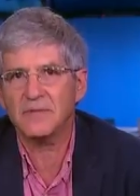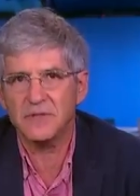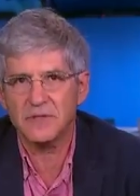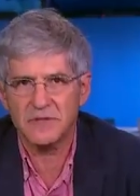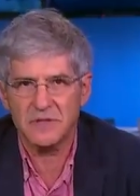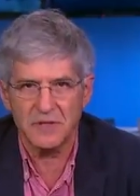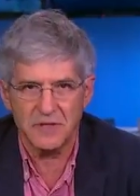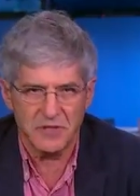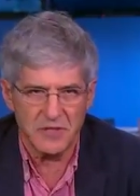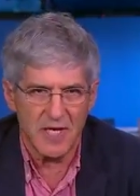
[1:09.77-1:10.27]
to
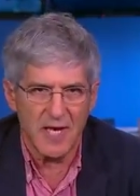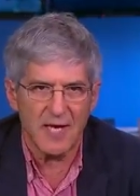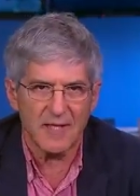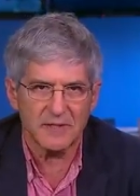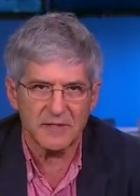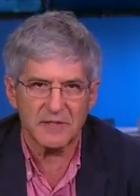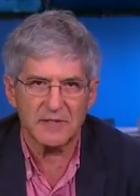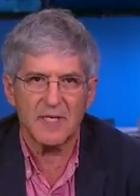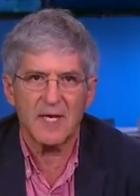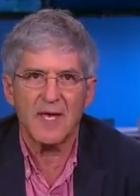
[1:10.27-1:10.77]

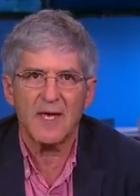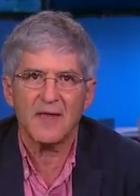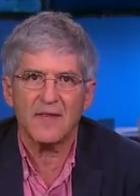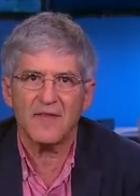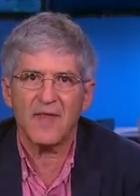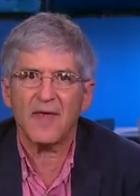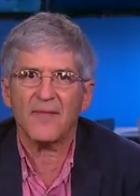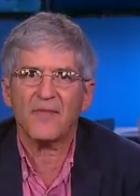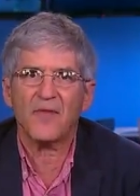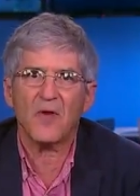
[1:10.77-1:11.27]
suggest
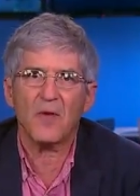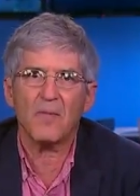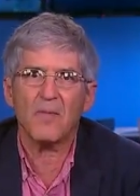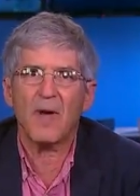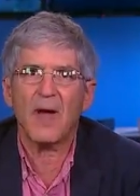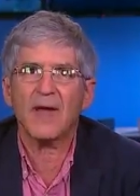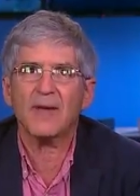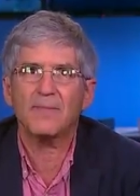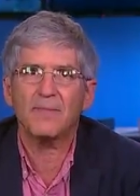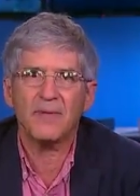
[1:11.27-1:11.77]
that there
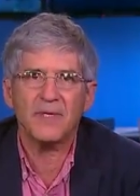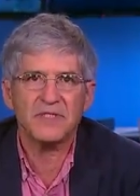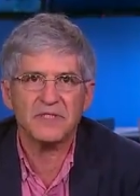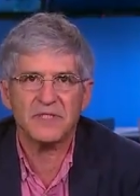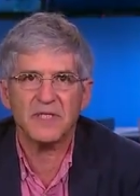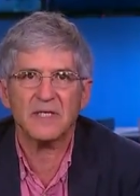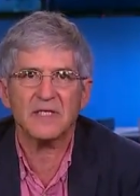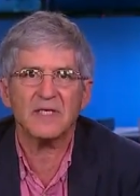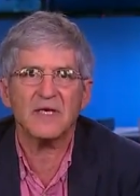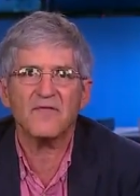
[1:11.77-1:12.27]
might be
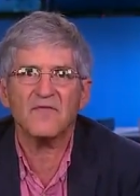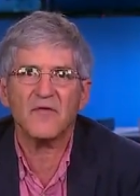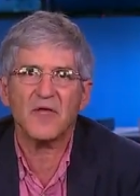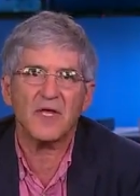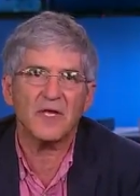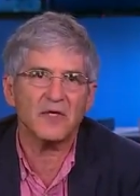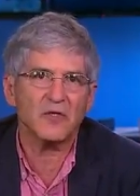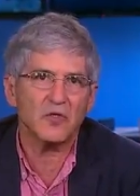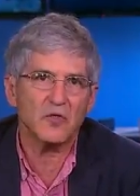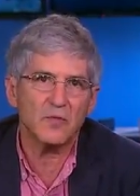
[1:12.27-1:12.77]

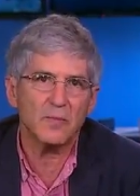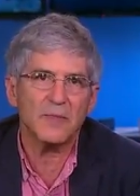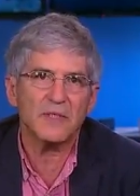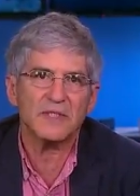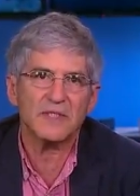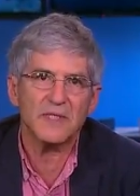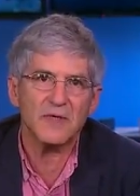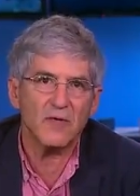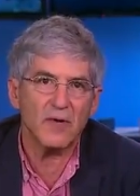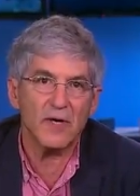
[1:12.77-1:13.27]
significant new
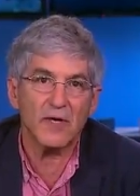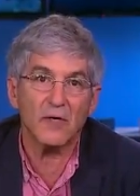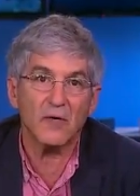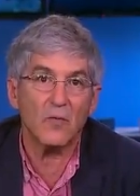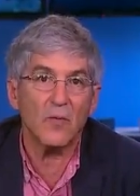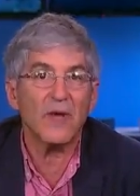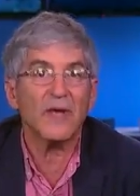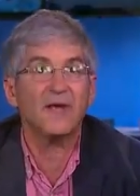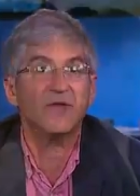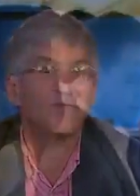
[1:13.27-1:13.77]
material
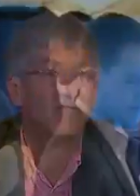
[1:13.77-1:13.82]
when, in